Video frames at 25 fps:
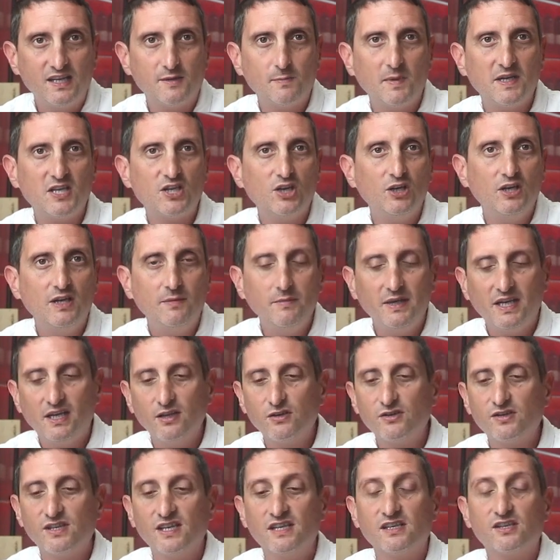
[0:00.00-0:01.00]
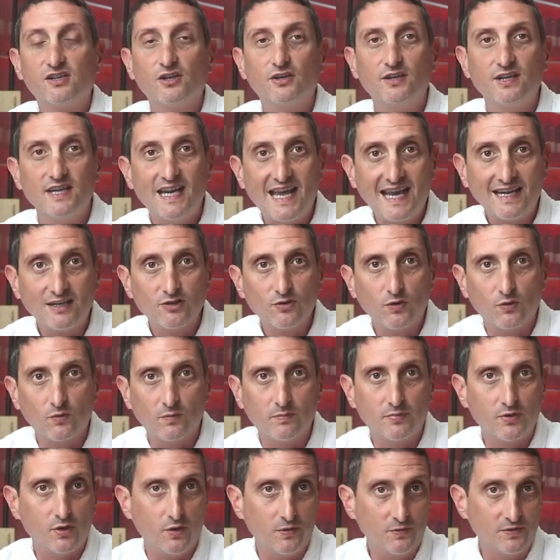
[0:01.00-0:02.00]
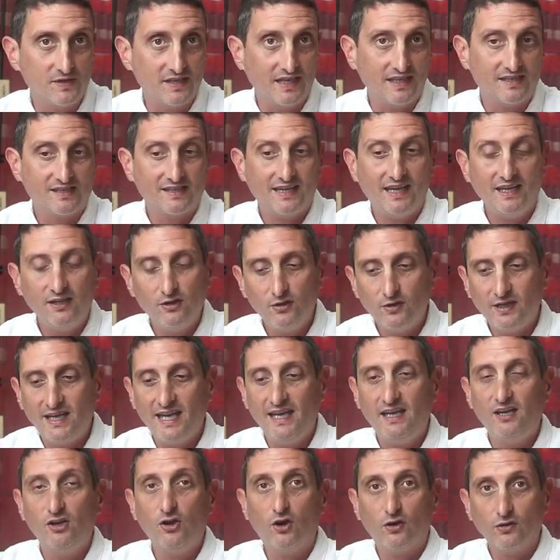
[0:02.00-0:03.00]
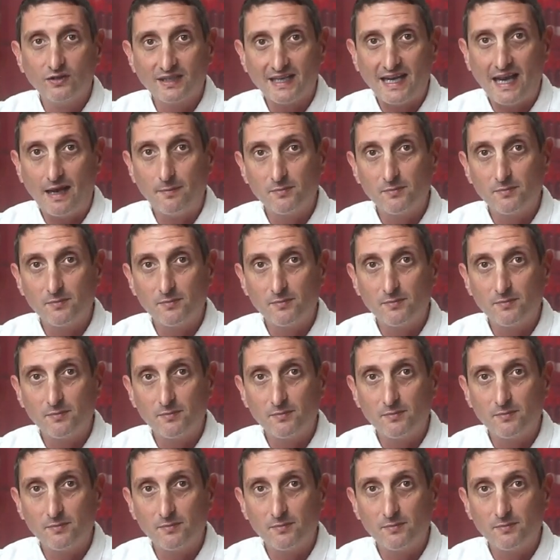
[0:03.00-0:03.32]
especially because it's a natural process that you cannot